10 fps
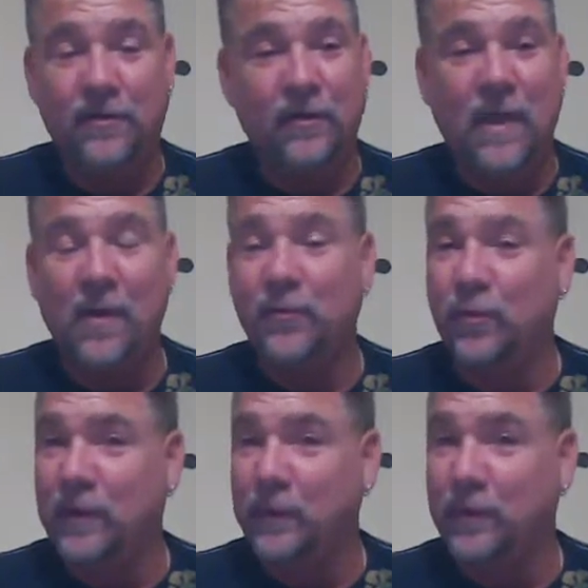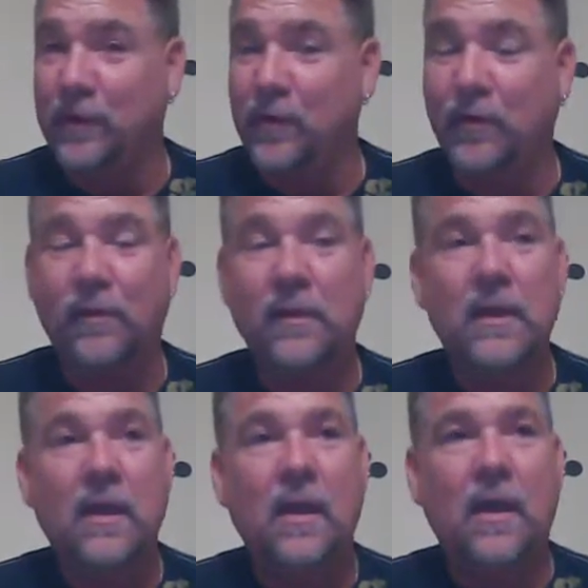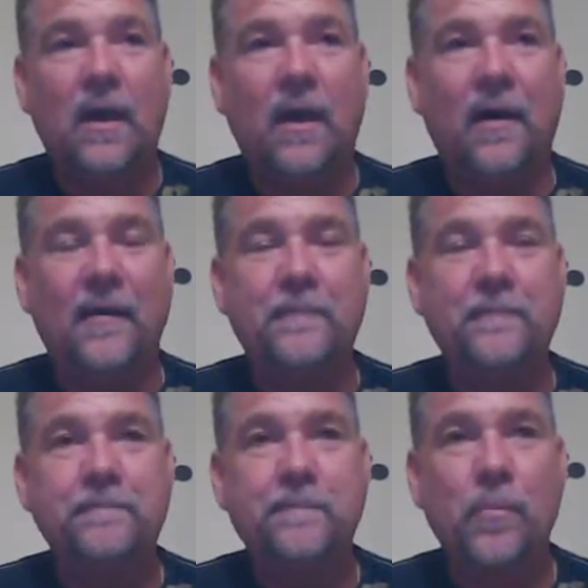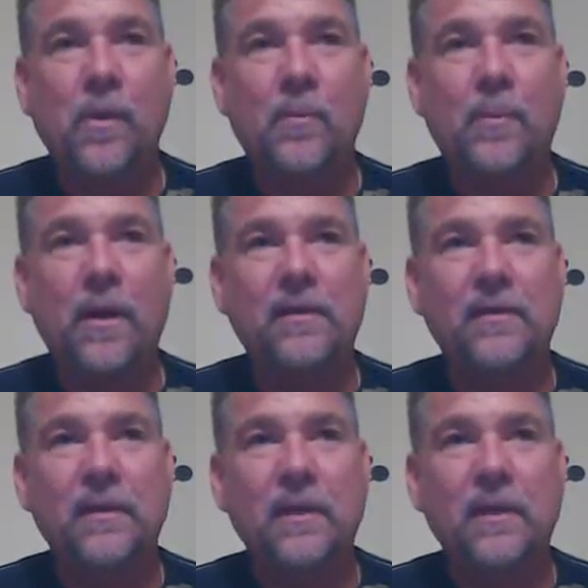So that was really cool. Um, but